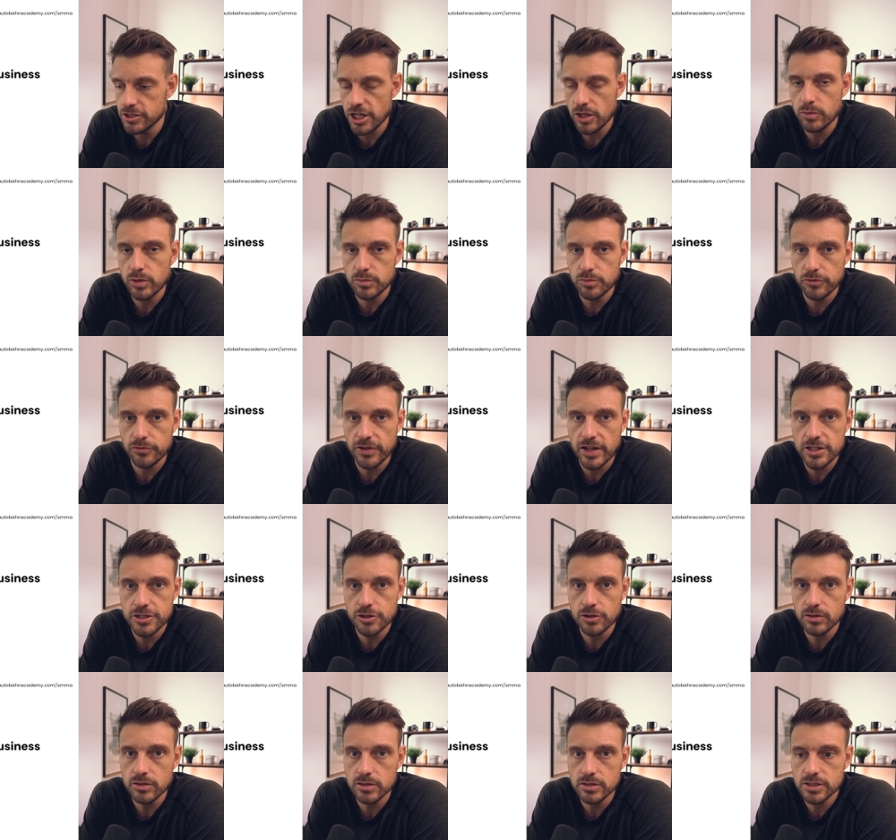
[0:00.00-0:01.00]
check with
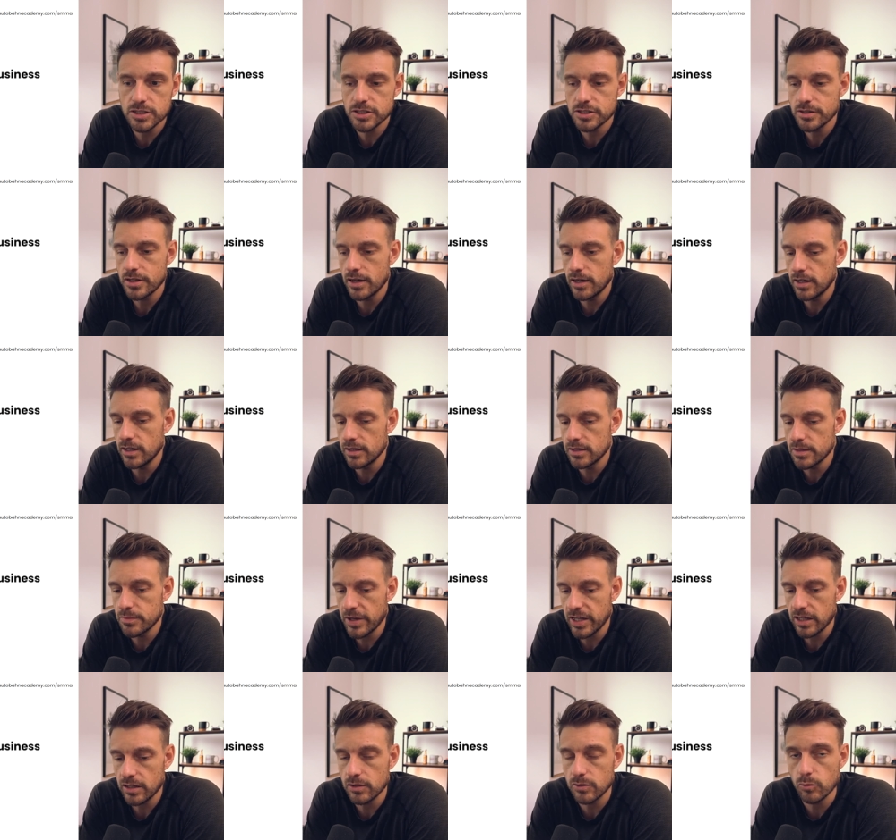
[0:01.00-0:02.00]
professionals uh,
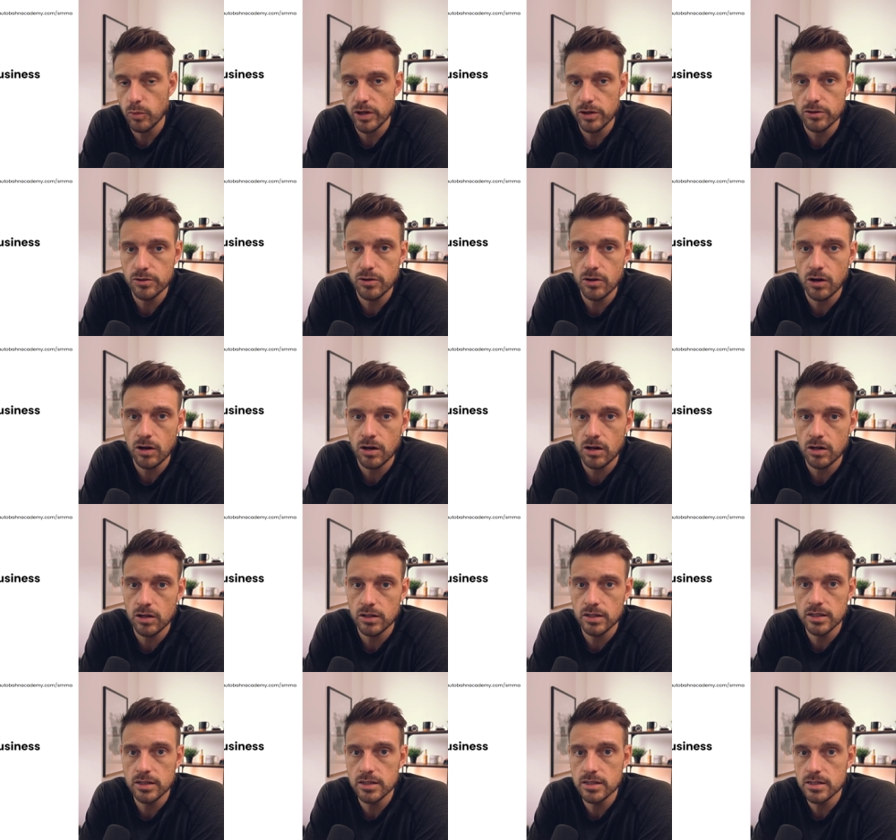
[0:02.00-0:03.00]
depending on where you are
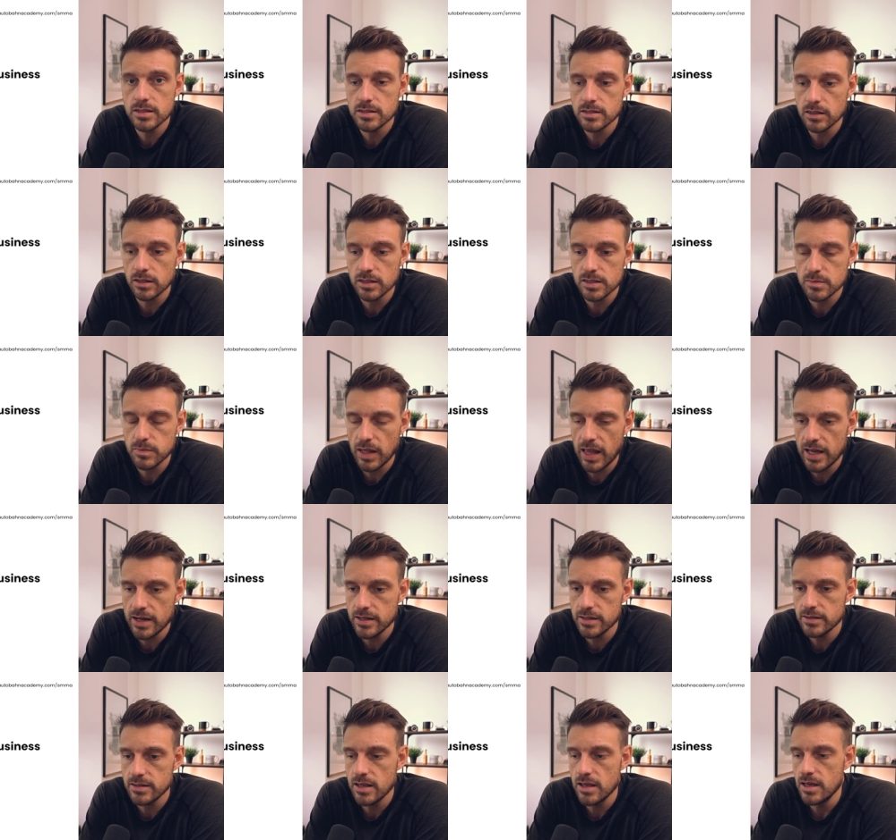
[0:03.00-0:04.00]
in this on this
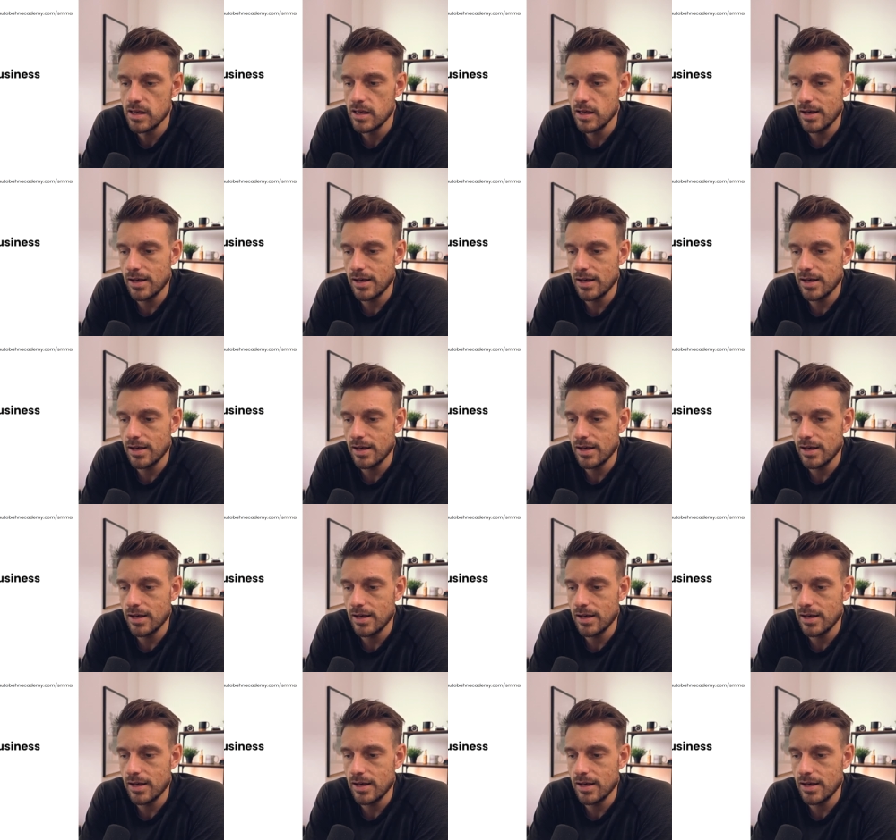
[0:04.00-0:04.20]
planet.